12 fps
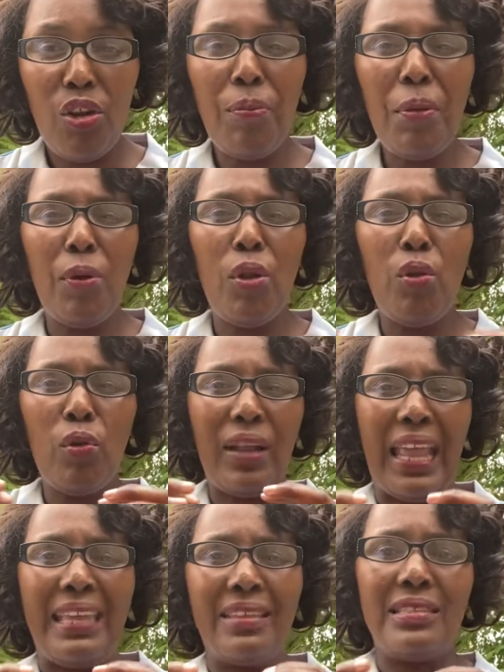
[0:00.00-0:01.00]
People look
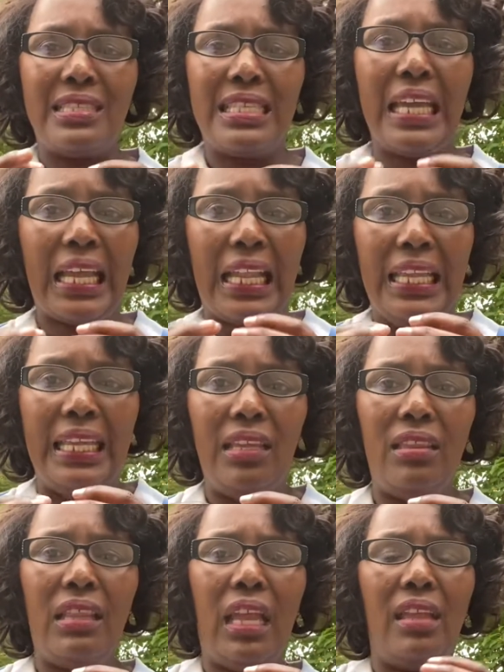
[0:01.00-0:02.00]
like
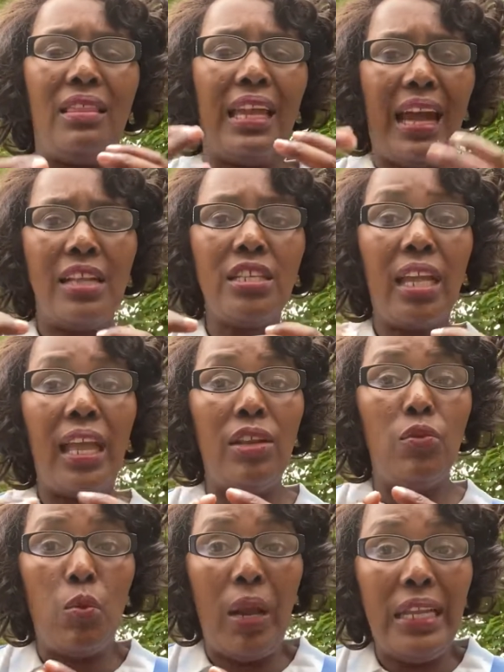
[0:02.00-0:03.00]
sickly. They can't
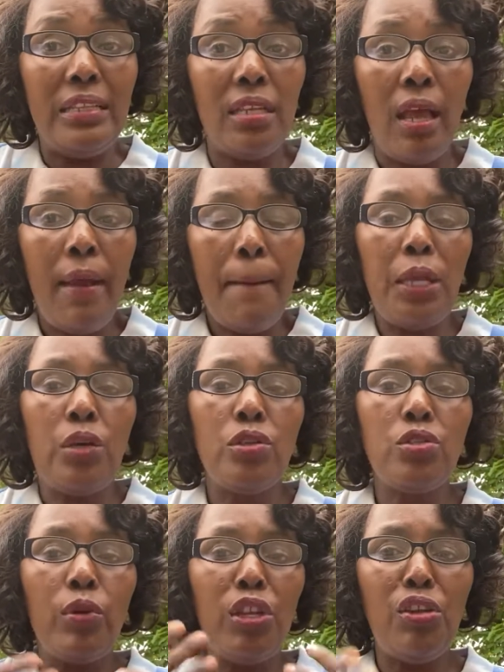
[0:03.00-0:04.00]
gain weight
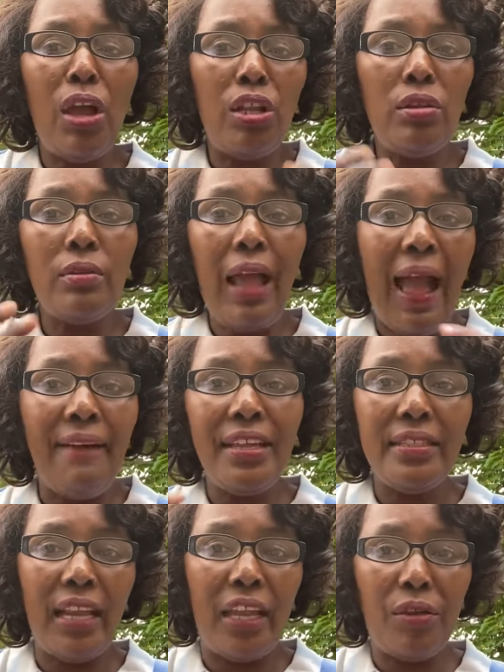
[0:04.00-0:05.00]
because when you're
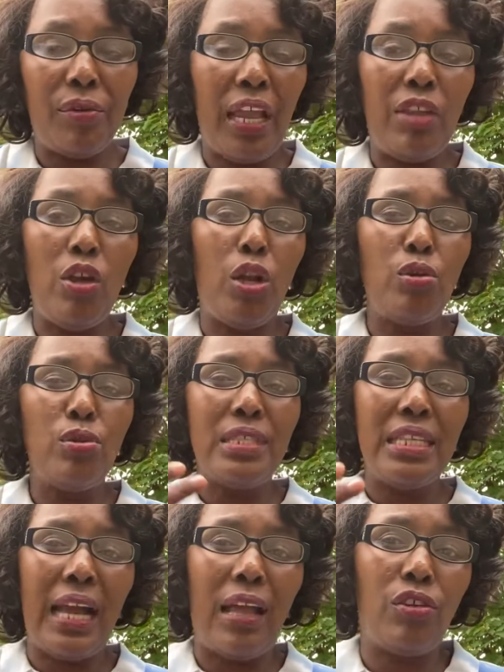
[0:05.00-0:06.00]
having diarrhea, you're
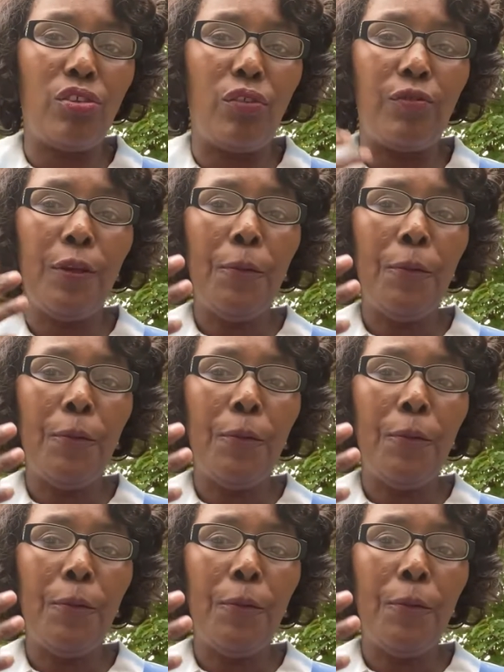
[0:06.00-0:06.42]
losing a lot of